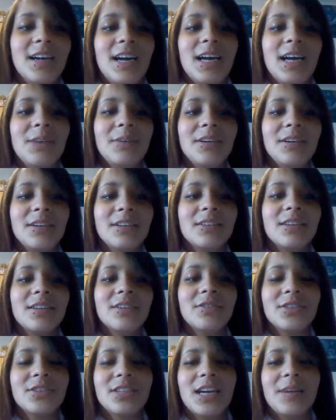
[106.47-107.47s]
I went
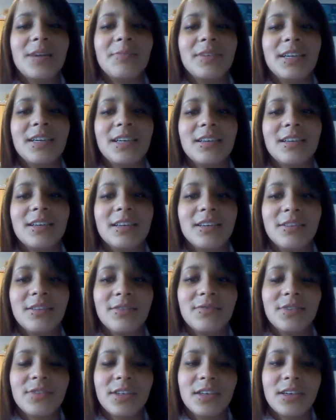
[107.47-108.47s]
clothes shopping
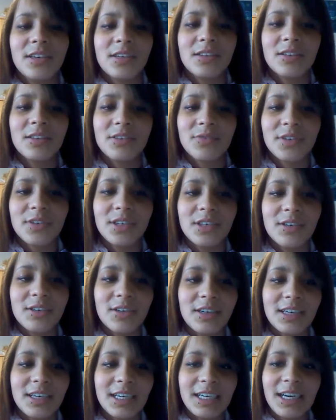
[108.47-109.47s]
for clothes for New
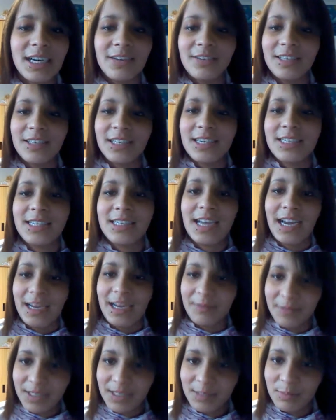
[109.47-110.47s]
York and I realized I
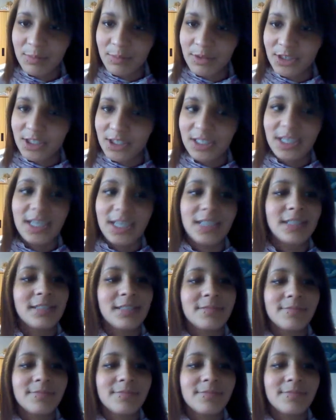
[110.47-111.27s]
am disproportionate.